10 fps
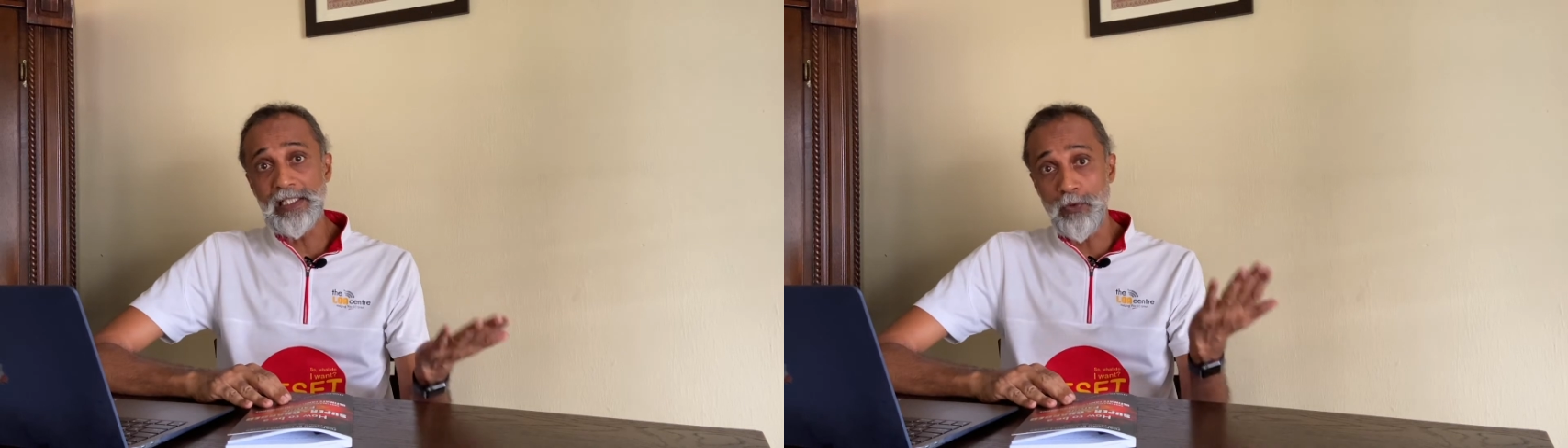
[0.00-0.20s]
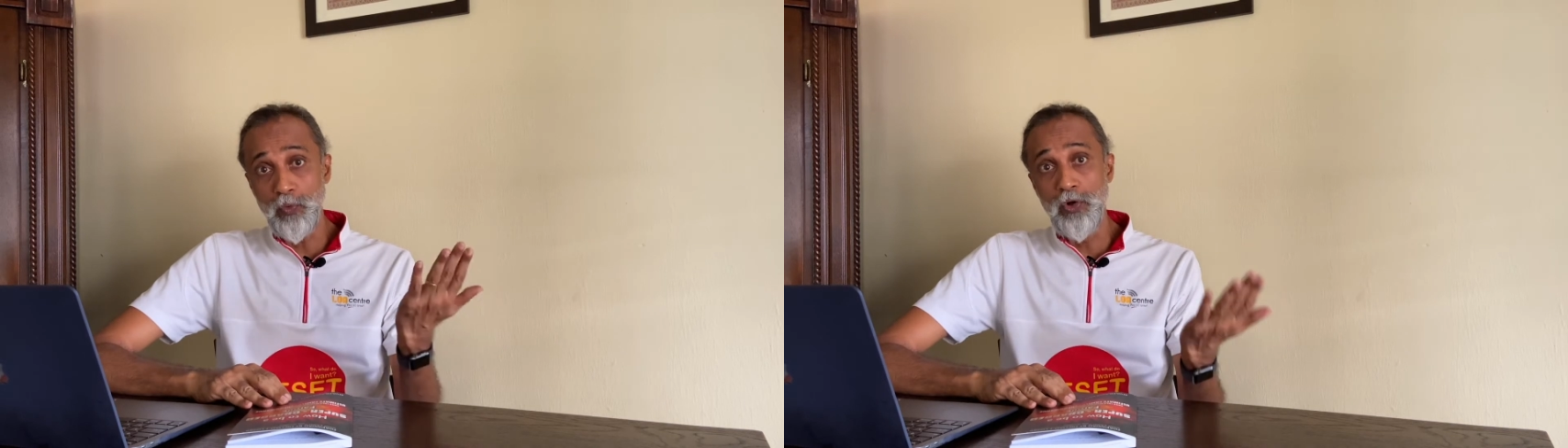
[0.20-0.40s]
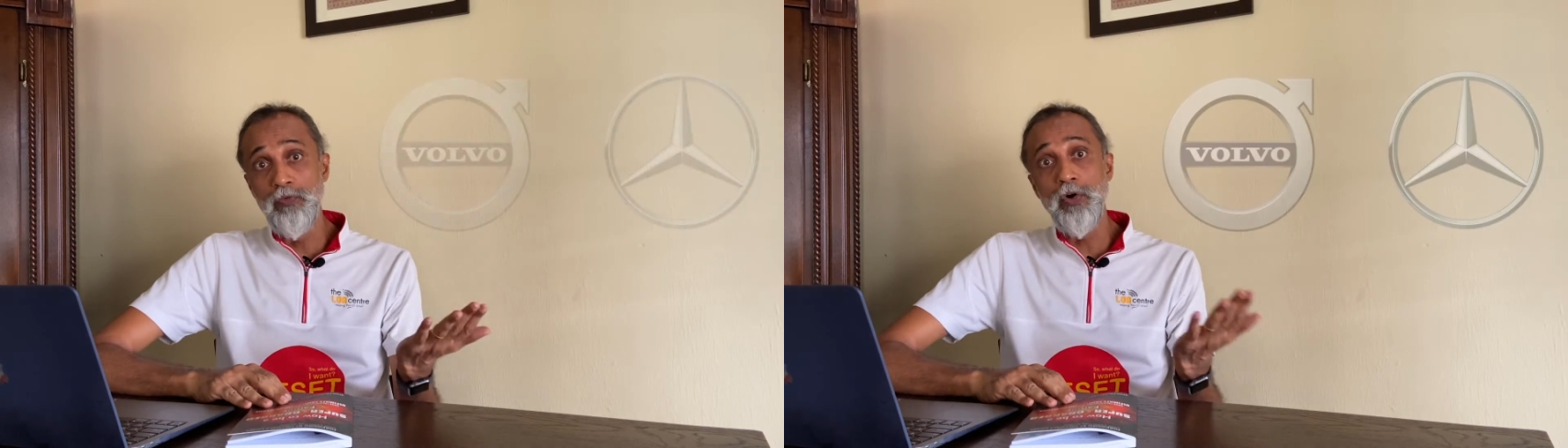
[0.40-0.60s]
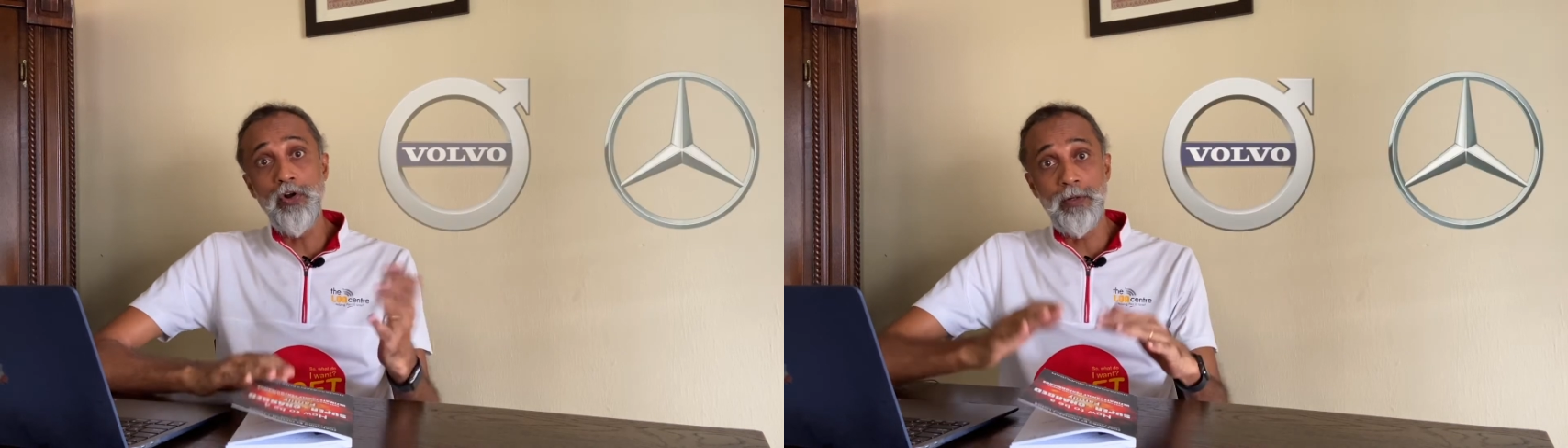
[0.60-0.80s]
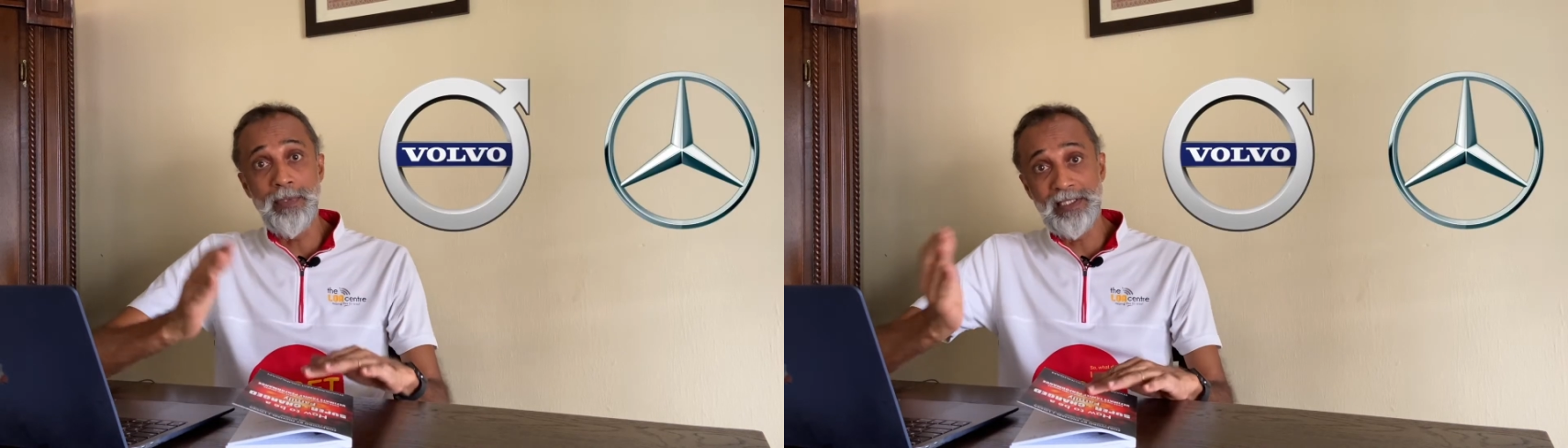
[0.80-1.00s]
a Volvo
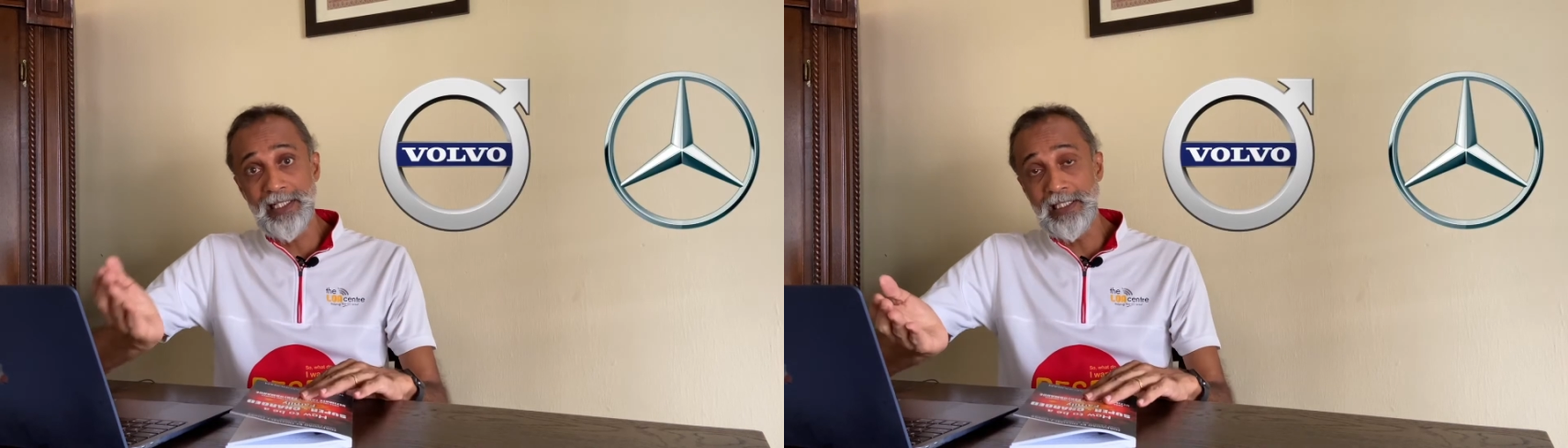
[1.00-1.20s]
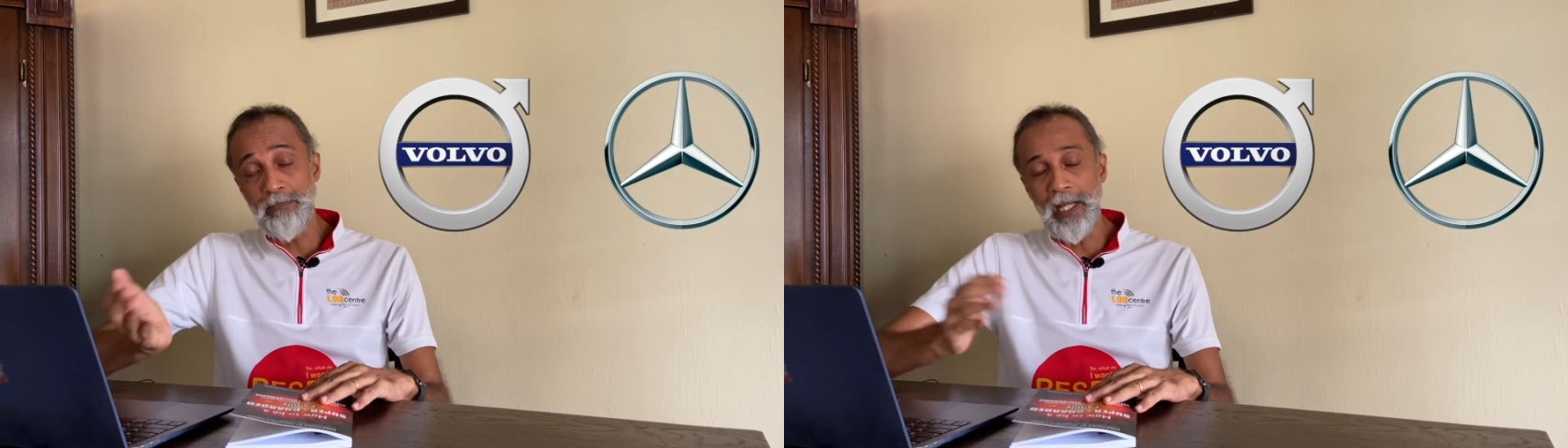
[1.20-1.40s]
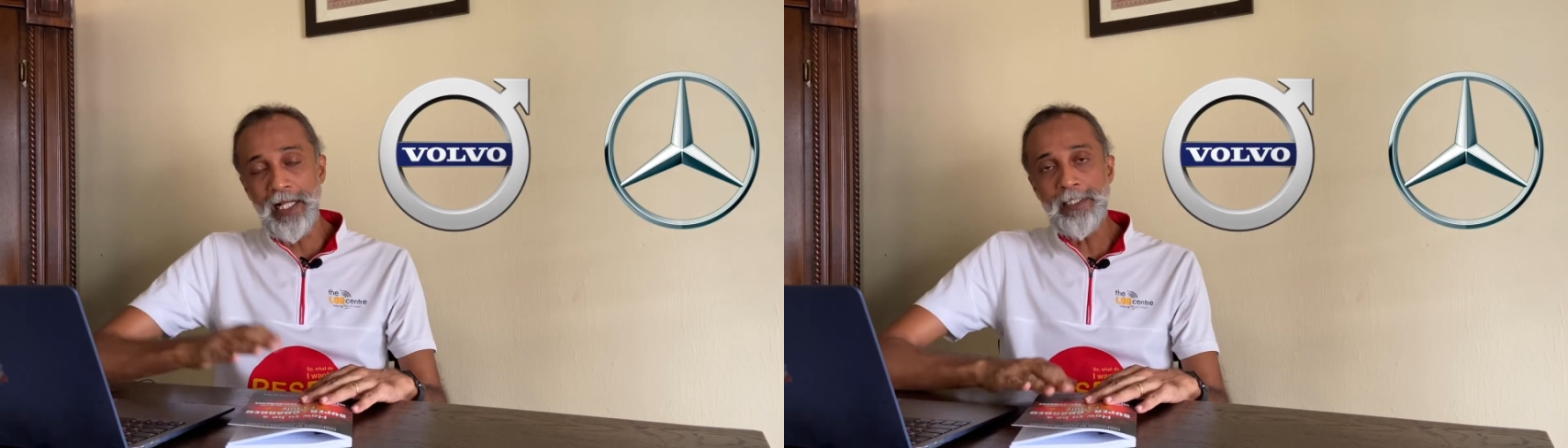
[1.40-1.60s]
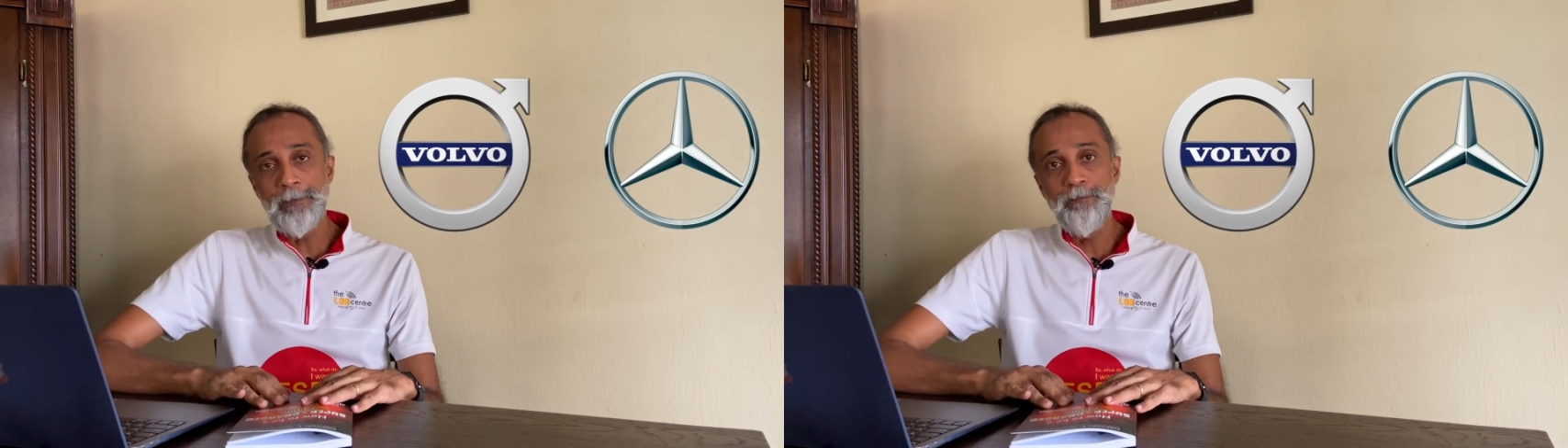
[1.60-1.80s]
or a Mercedes Benz,